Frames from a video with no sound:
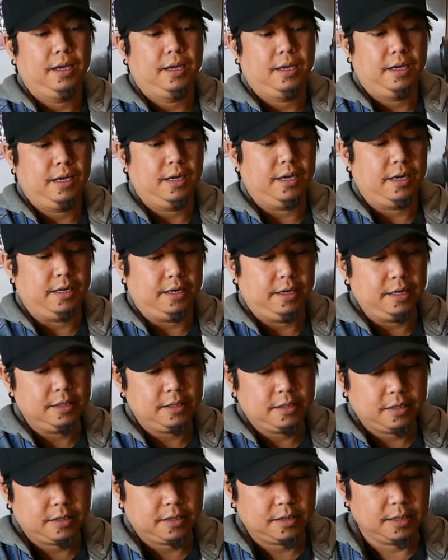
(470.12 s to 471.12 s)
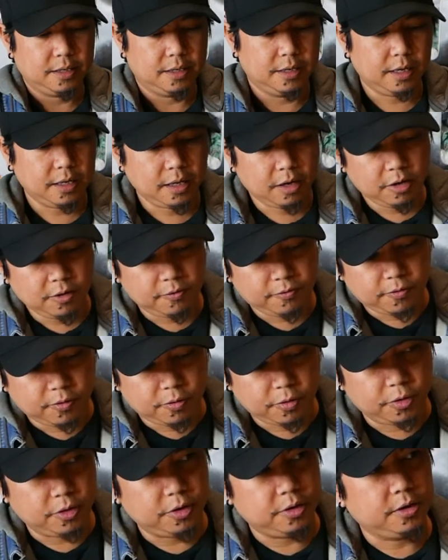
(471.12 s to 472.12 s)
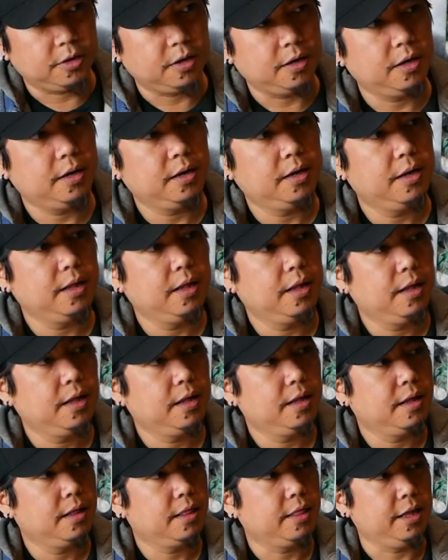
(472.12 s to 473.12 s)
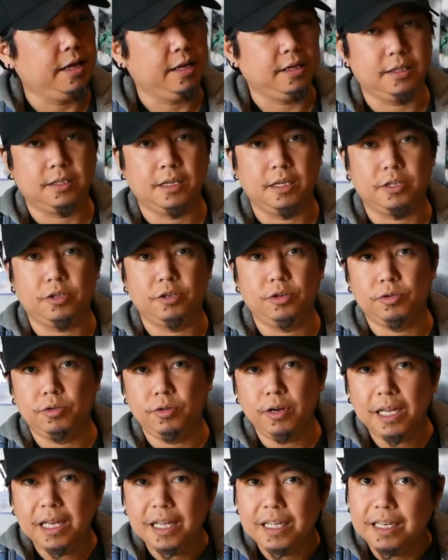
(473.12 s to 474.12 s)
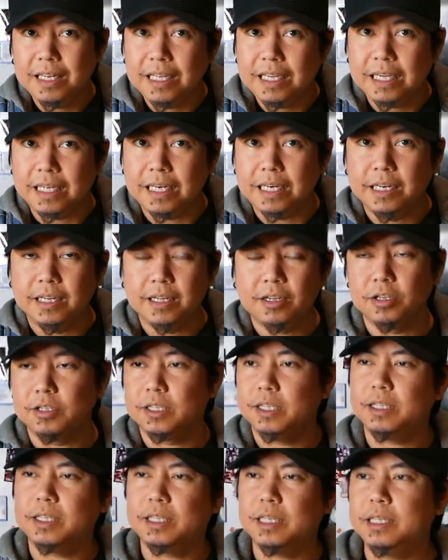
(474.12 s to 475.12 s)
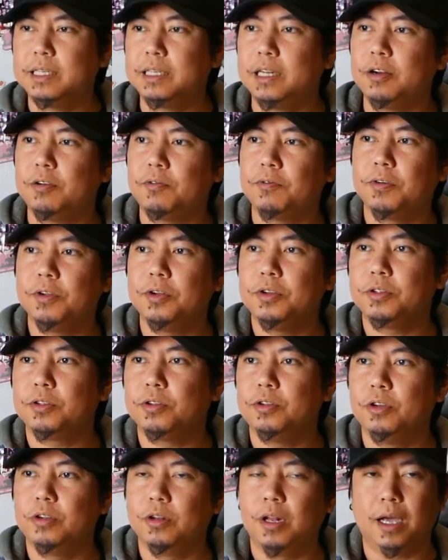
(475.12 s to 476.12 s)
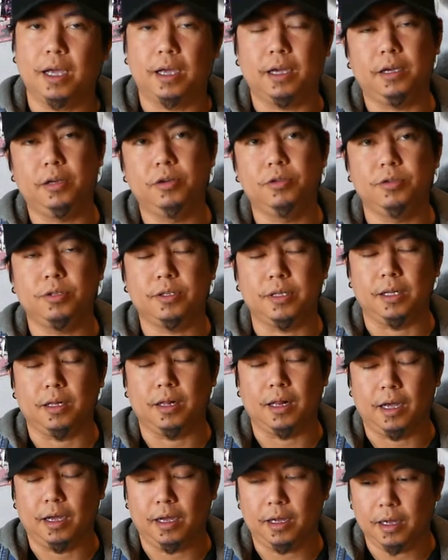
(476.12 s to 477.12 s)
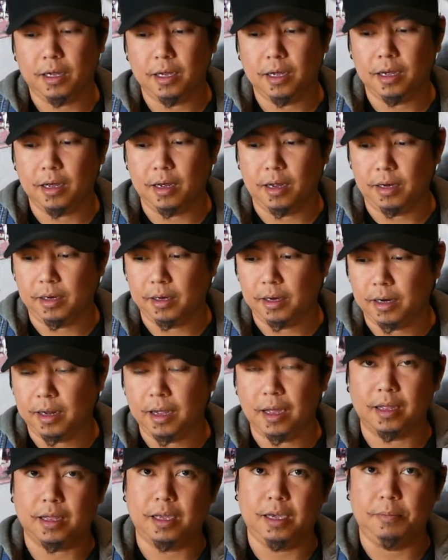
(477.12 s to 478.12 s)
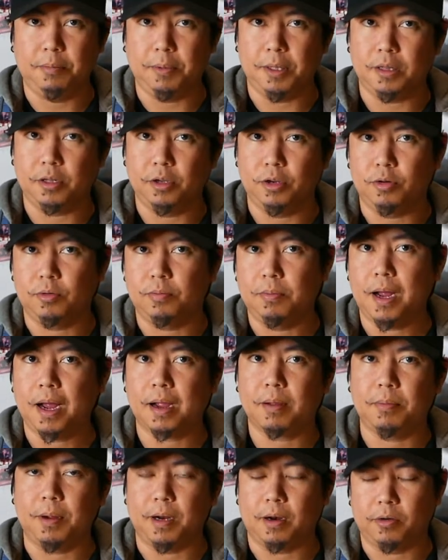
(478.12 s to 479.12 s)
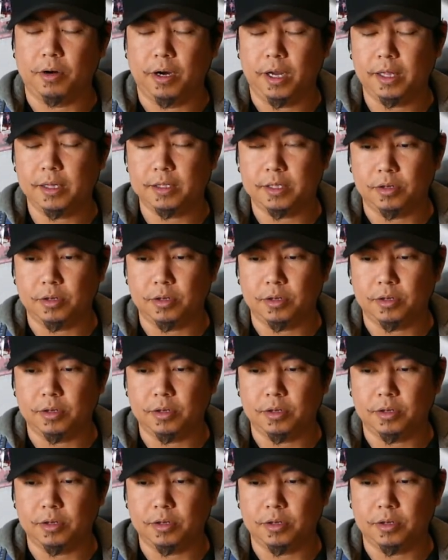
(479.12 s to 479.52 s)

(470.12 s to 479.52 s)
Yeah, that are the 4 things that you really need, because it's easier for you to like use it and keep it to your backpack, right?